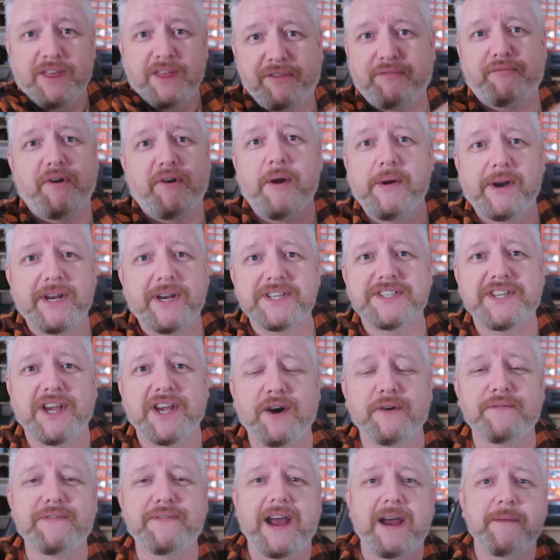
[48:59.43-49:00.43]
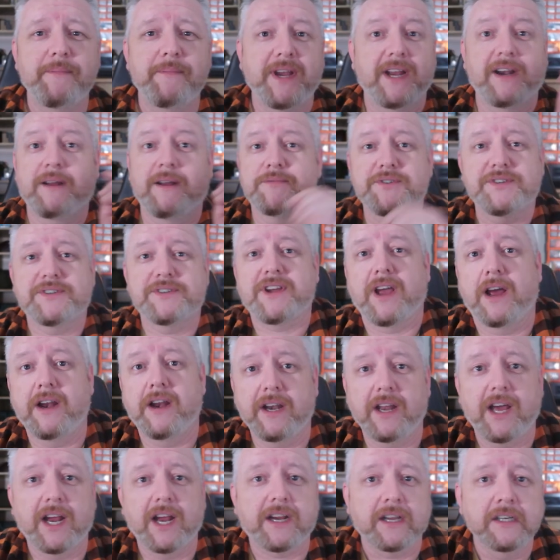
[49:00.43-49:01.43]
throwing herself at me, and I'm just
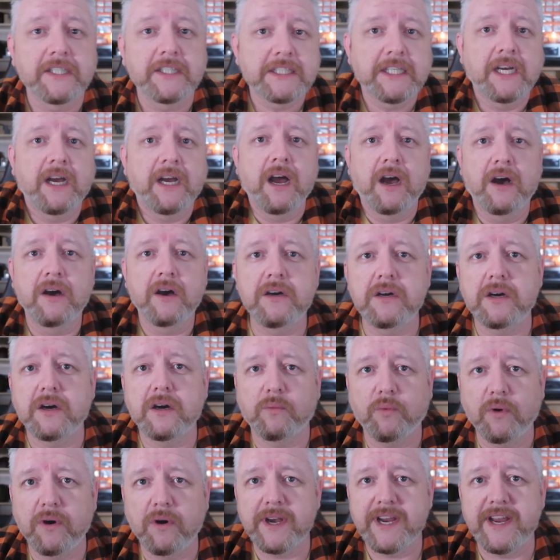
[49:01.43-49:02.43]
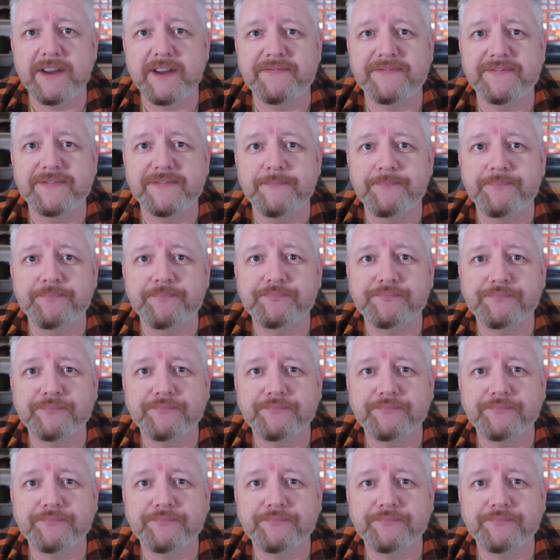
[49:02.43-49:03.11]
going like, "Oh, what if?"